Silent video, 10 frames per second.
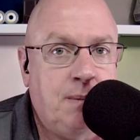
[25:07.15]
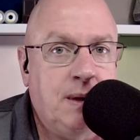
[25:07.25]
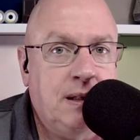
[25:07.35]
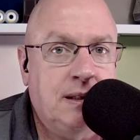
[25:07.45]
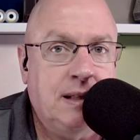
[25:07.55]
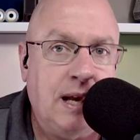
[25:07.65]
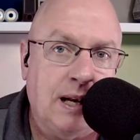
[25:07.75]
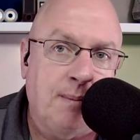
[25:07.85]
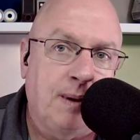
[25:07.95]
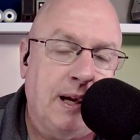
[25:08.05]
But then
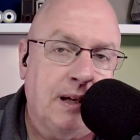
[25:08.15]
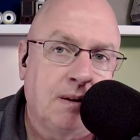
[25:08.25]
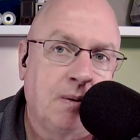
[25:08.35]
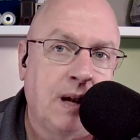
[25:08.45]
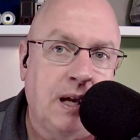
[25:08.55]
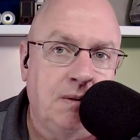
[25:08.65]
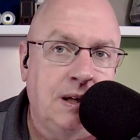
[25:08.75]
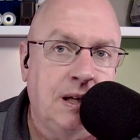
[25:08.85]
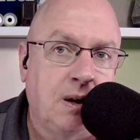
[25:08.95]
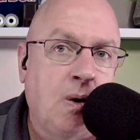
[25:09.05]
I'm like, okay, you
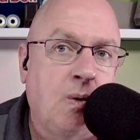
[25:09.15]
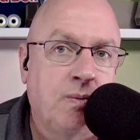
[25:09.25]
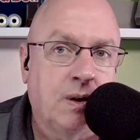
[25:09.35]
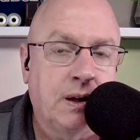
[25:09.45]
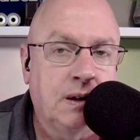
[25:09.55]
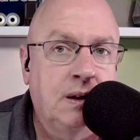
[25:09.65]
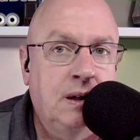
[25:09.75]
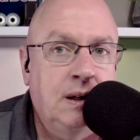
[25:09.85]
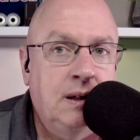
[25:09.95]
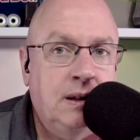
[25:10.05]
need to go over and
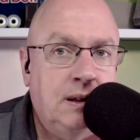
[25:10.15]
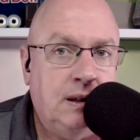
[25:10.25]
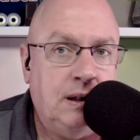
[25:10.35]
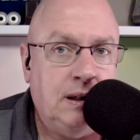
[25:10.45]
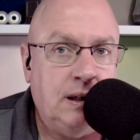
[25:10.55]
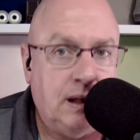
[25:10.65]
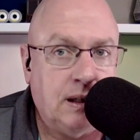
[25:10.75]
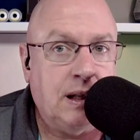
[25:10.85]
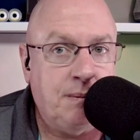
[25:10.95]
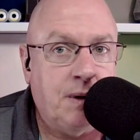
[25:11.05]
uh,
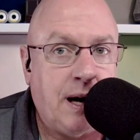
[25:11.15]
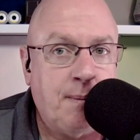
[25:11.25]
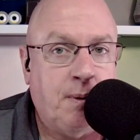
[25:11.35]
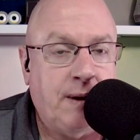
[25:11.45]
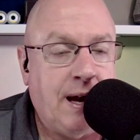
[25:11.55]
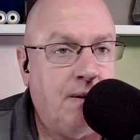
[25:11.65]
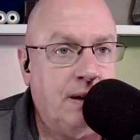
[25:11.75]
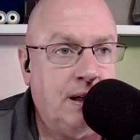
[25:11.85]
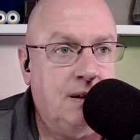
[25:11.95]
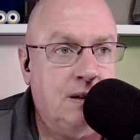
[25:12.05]
claim your Apple account
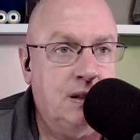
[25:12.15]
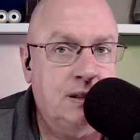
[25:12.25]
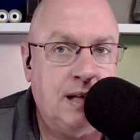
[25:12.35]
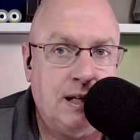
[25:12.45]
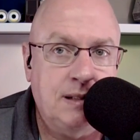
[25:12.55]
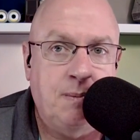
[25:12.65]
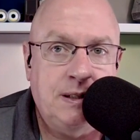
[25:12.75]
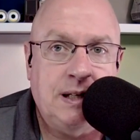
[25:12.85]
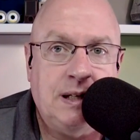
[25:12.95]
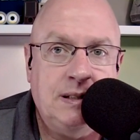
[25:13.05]
and set a t-
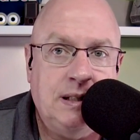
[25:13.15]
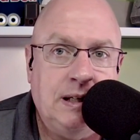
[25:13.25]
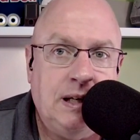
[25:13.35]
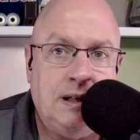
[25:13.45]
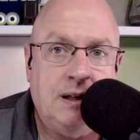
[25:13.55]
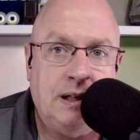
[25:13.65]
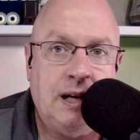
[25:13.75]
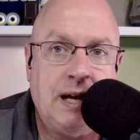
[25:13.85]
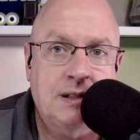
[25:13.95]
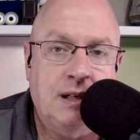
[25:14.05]
ticket to get in there to get
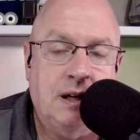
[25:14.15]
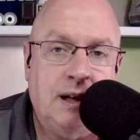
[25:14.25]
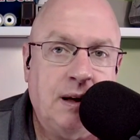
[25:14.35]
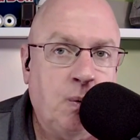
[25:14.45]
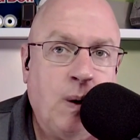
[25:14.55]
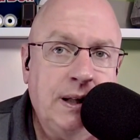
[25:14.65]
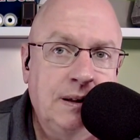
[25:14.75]
access. And they're like, what?